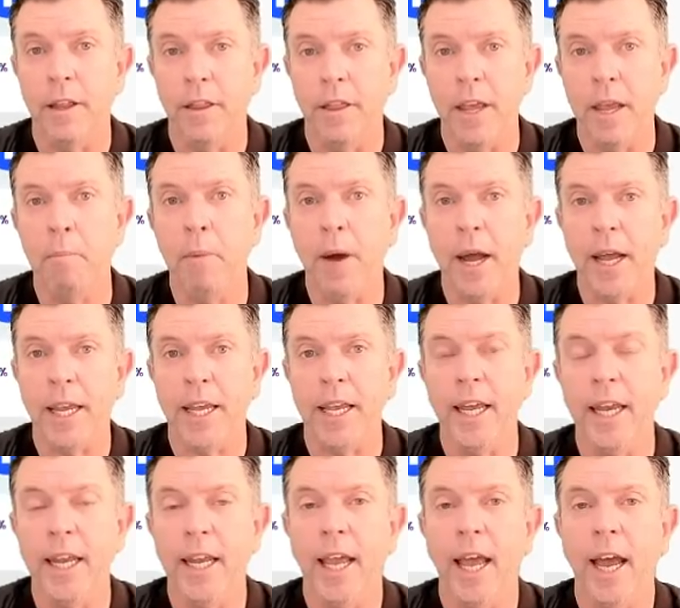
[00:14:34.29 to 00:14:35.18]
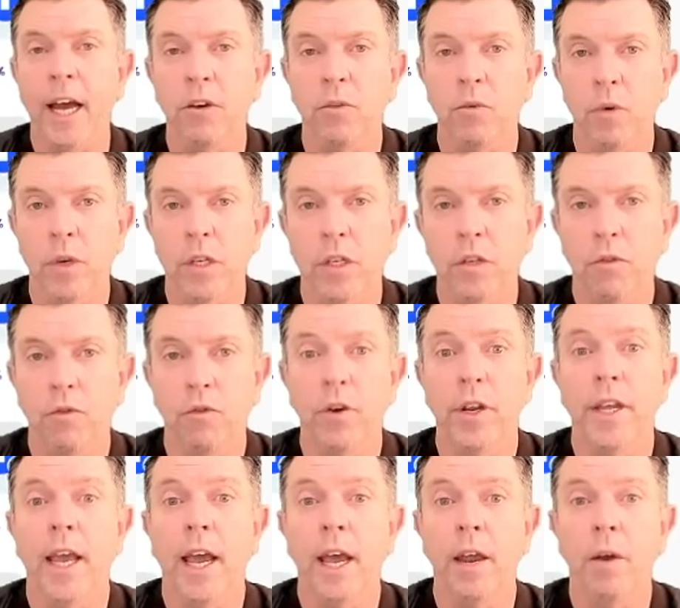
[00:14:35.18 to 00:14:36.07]
thereby getting out
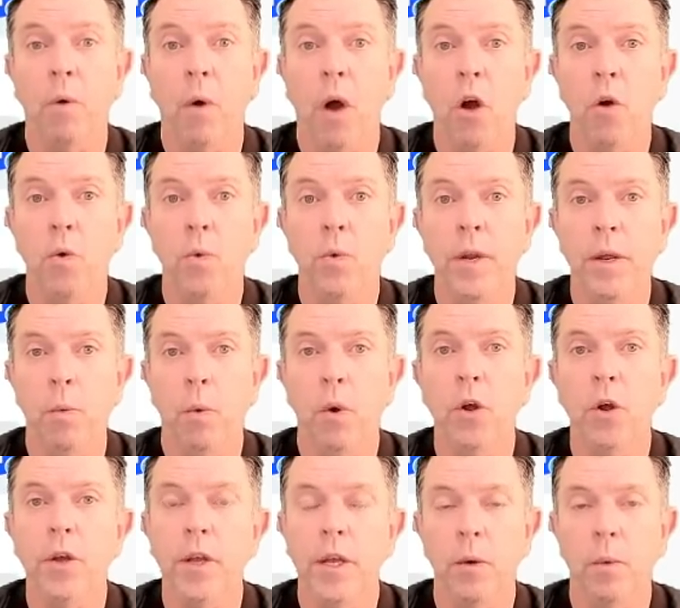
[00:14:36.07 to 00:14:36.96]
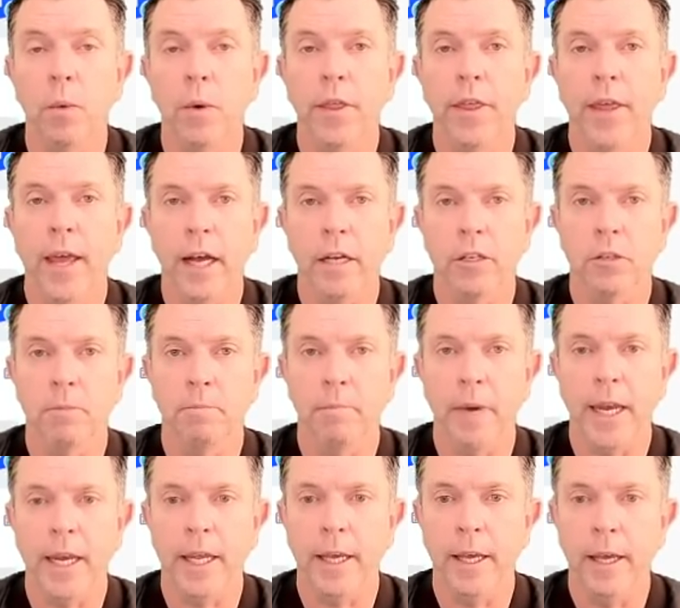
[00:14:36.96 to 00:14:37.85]
risk-free and only working with house
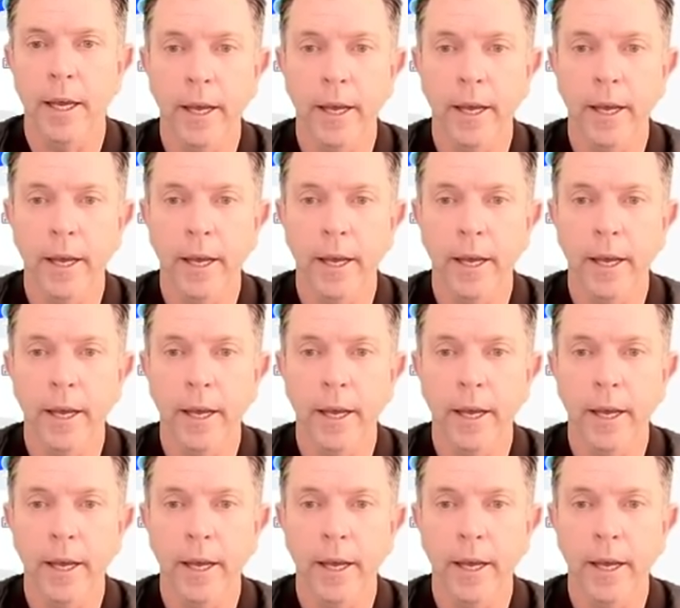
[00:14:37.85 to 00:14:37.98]
money.